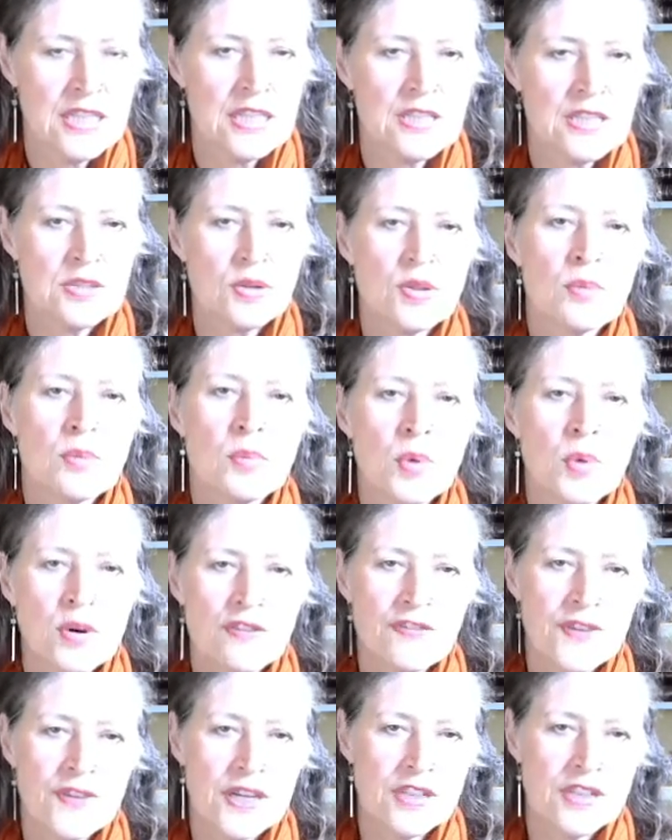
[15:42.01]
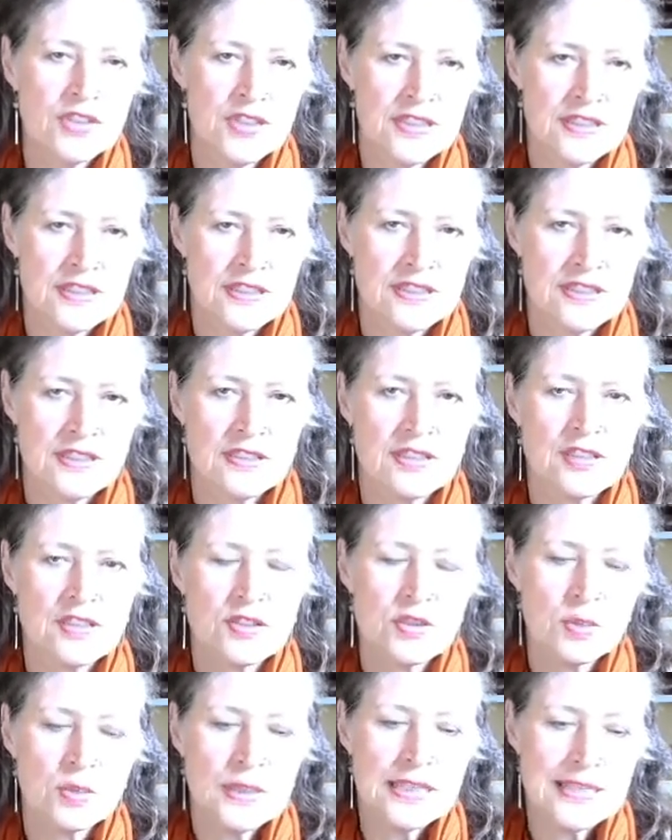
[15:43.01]
So the more functions,
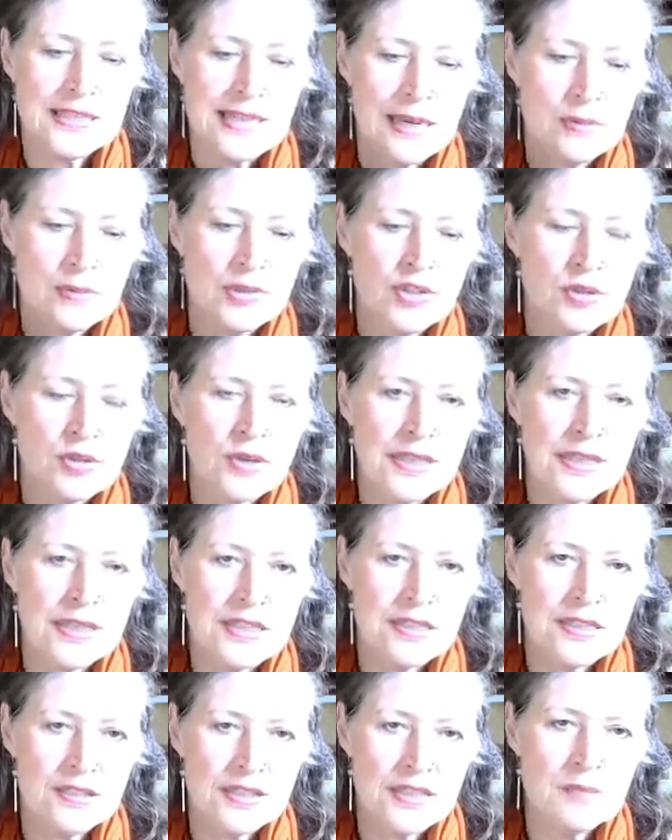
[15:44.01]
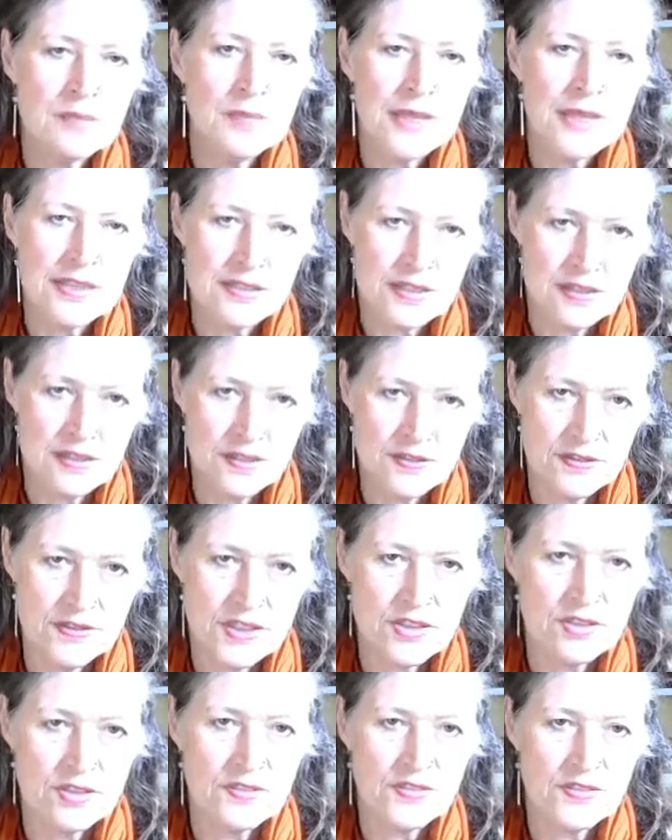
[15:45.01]
so we establish criteria based on the
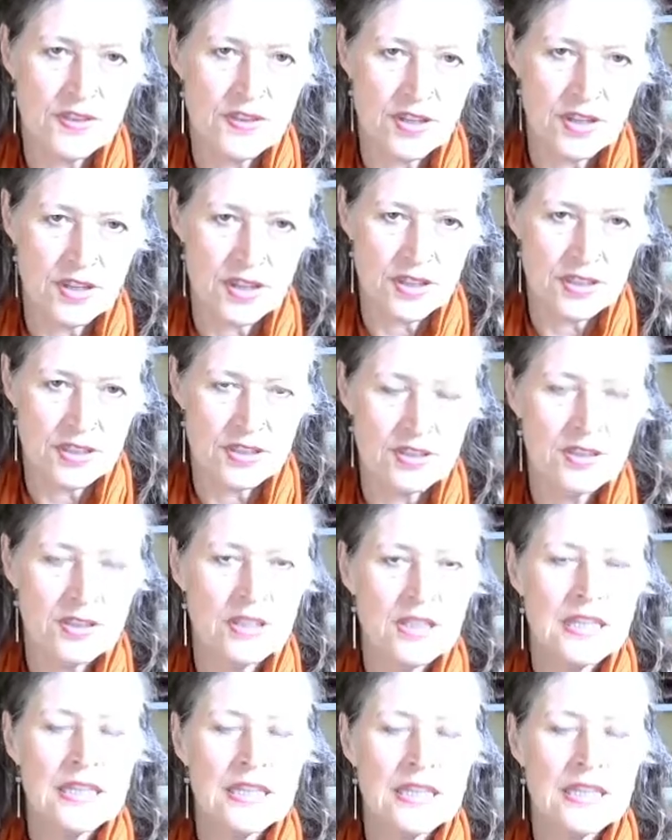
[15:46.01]
vision for the garden.